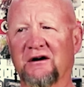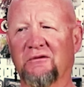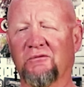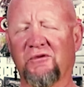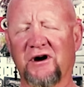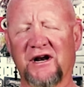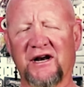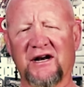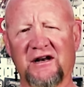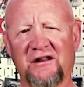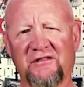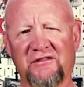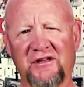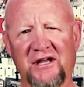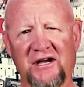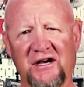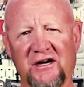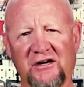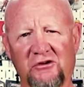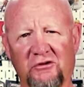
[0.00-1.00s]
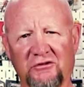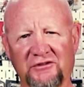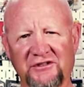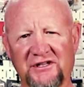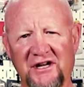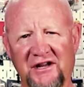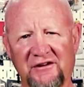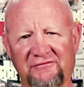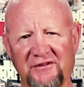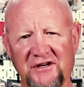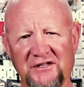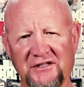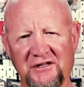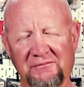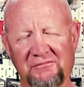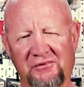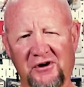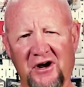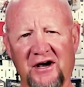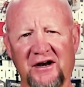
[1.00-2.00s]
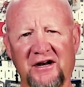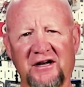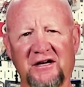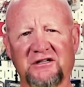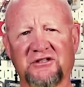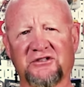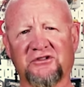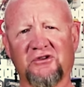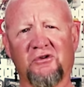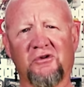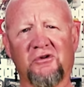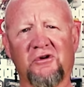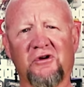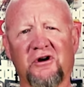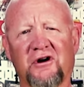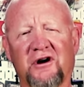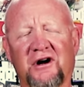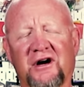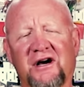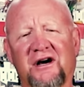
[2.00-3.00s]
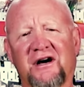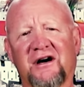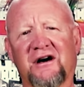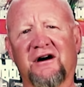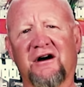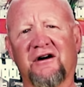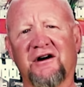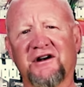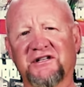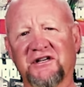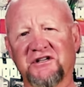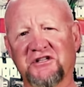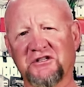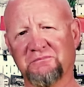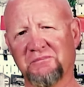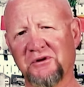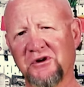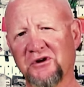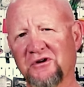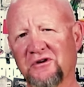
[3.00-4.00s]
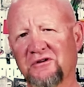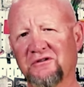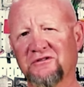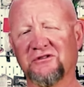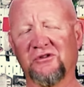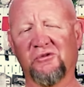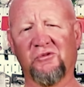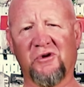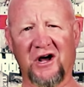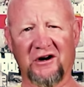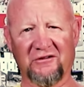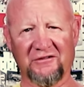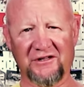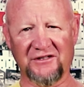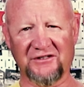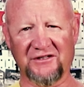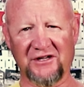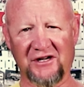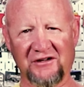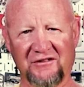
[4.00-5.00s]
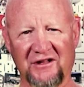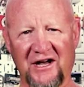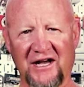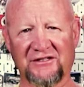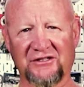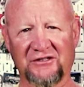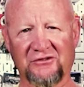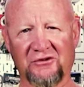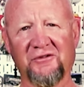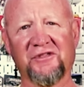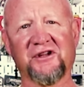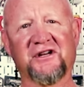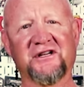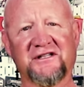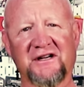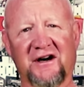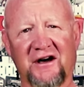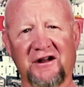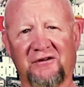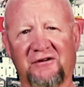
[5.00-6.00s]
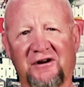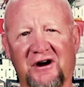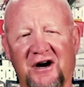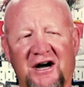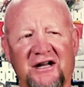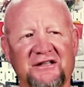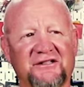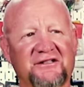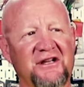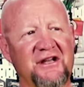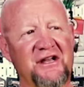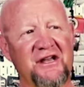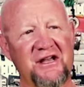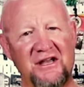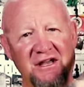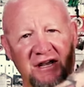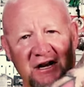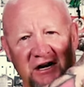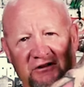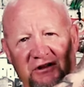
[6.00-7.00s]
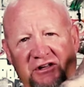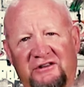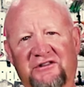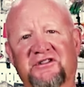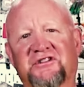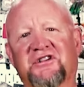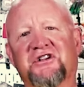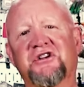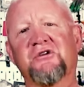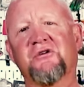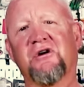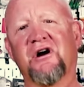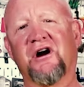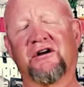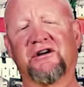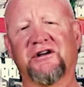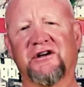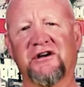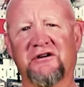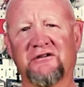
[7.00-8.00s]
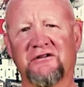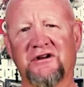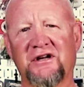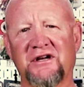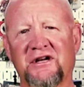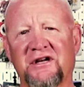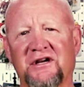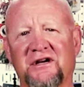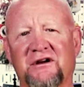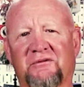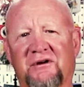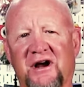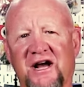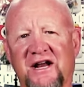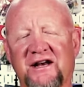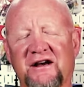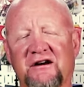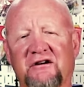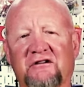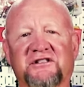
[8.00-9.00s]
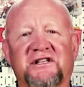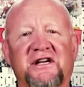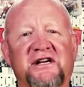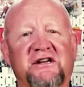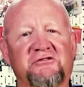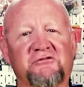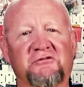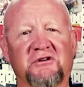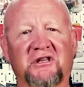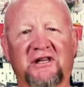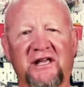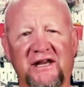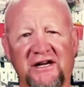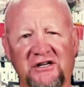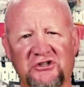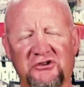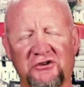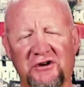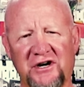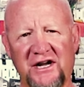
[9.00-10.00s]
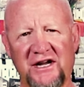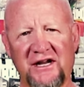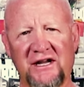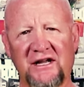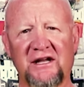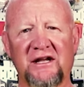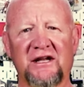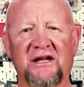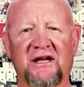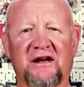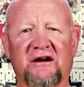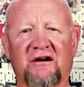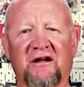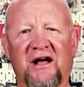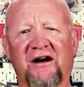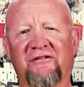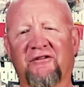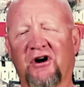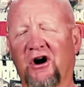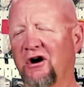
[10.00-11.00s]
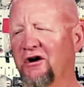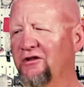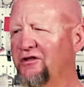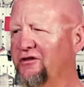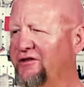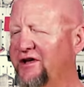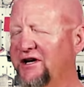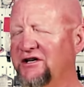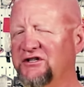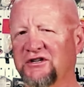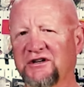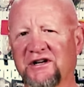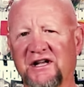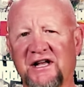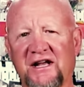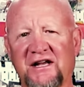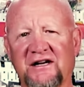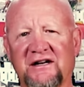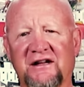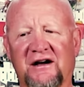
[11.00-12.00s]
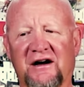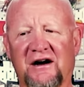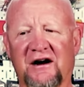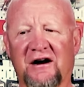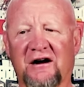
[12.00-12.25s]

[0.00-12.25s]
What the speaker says: want any of the Golden State Fishing products or RHA spoons, the WaterLand sunglasses, or the Katana rods, click this QR code right here. It'll take you to a link tree, and it'll have all the links you need,